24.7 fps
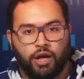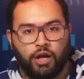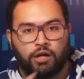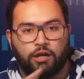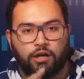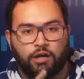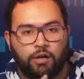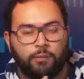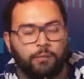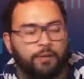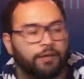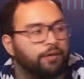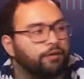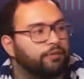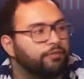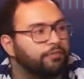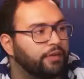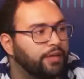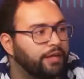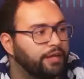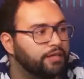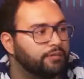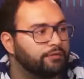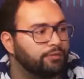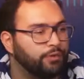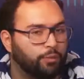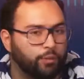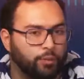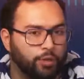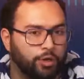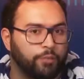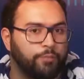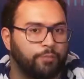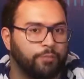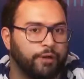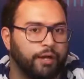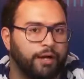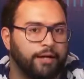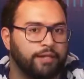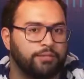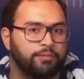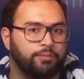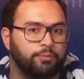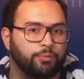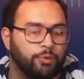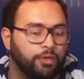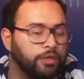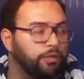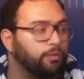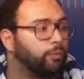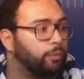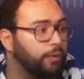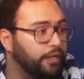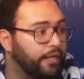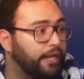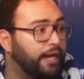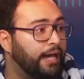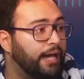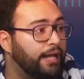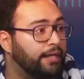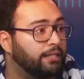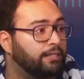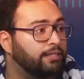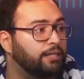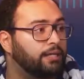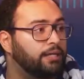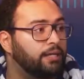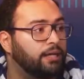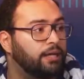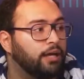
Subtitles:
.com interface for WordPress with React,